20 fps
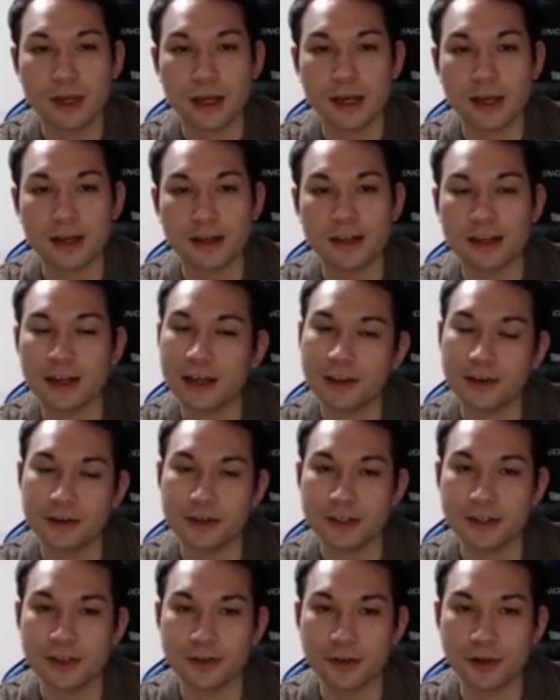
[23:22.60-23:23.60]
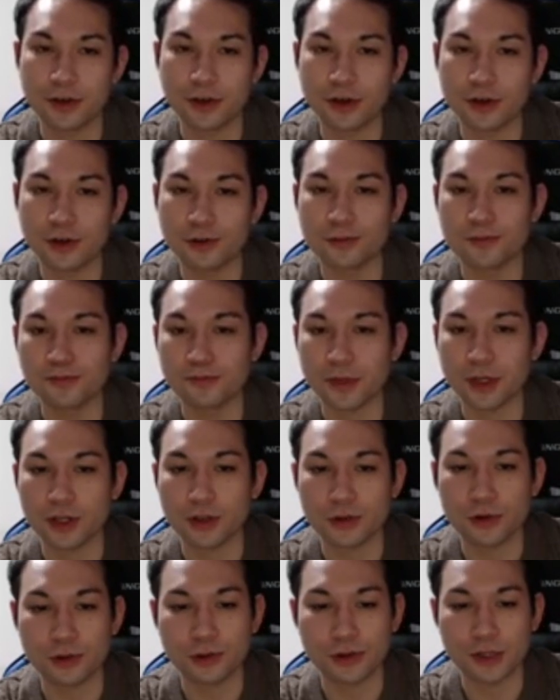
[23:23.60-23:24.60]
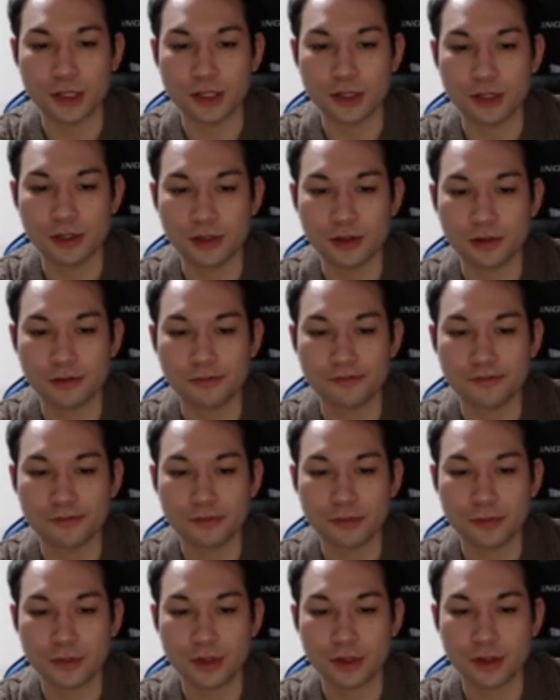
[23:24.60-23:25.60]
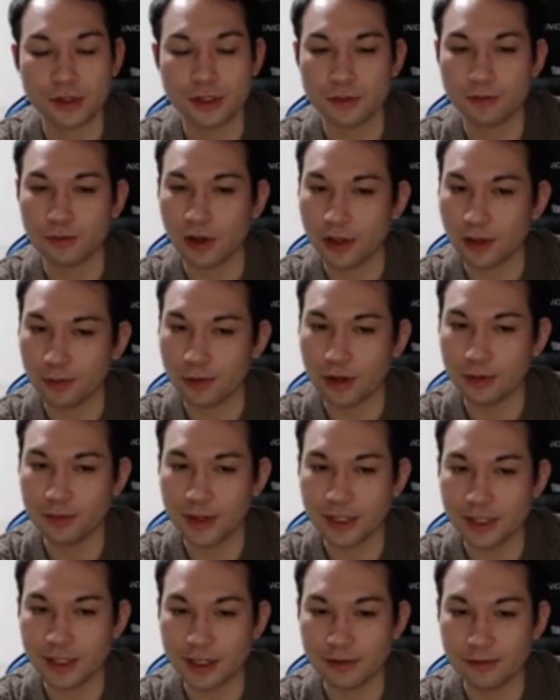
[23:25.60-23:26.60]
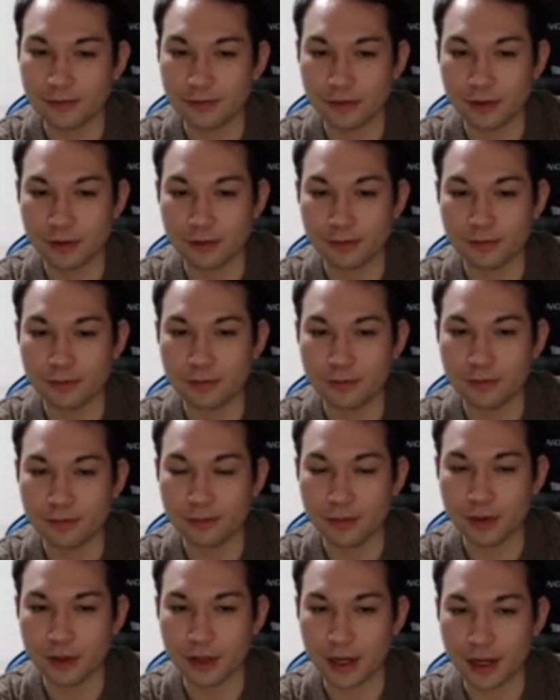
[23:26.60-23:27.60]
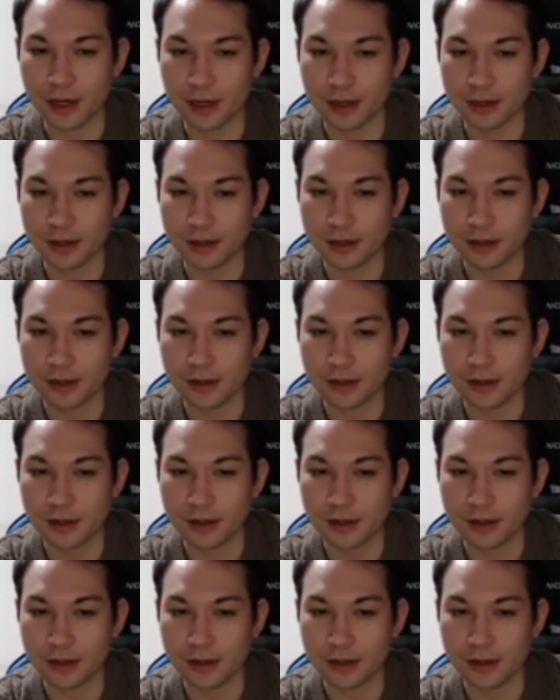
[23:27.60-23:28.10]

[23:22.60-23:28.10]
And yeah, there's still the ko locally, so this probably would have been tough for black.